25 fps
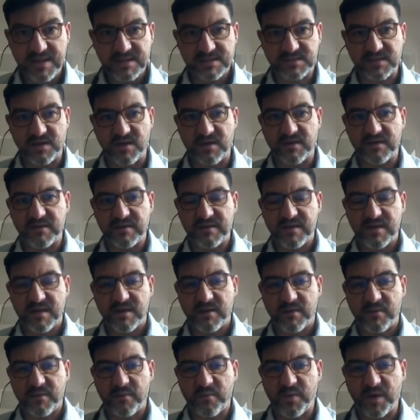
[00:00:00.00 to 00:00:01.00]
So
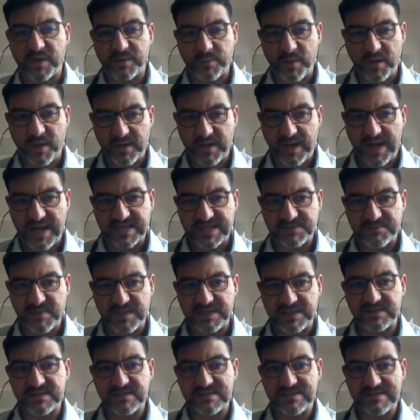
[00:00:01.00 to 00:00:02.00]
what we have
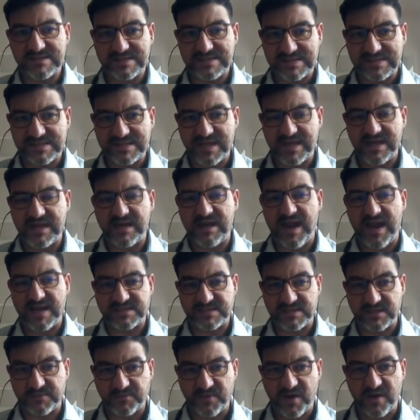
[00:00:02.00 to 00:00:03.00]
been see as
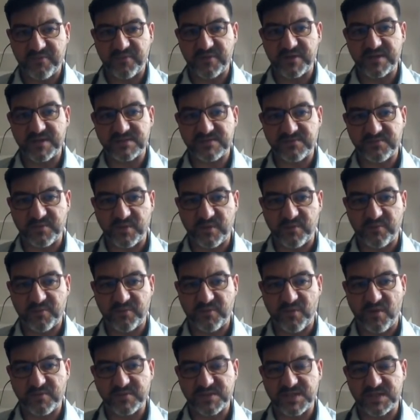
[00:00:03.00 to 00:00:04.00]
a reference with
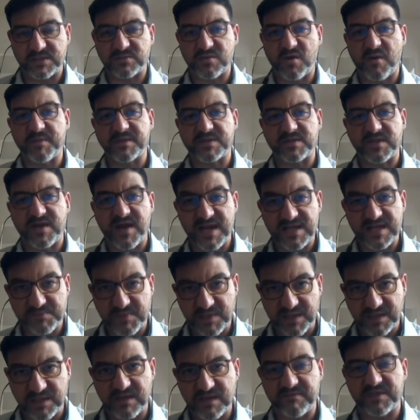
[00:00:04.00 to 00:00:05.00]
flow cytometry has
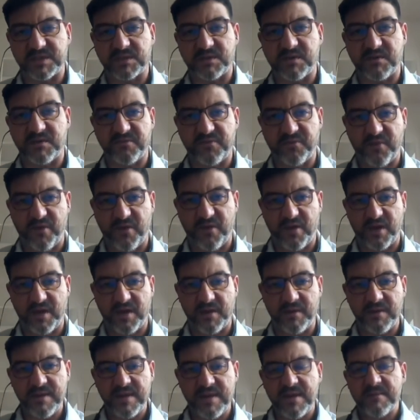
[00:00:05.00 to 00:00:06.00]
been even
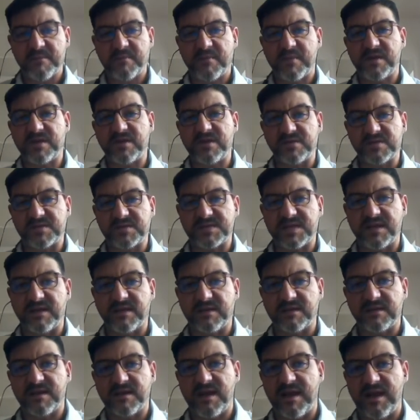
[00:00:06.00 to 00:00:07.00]
confirmed
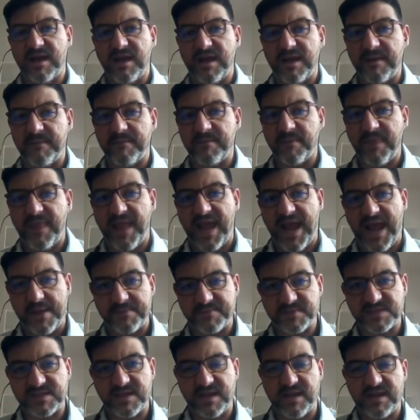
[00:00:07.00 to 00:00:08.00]
using
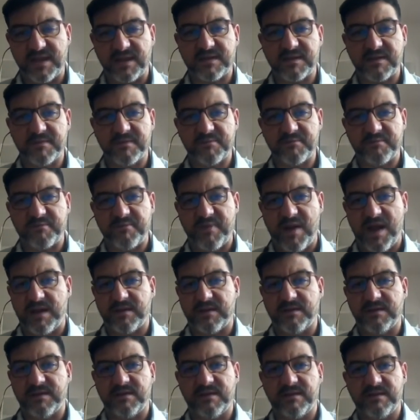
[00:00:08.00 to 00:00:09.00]
APSIC
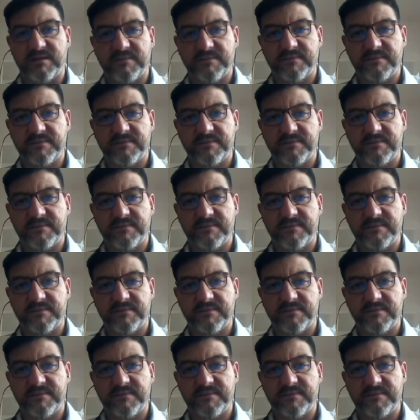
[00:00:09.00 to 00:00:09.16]
panel.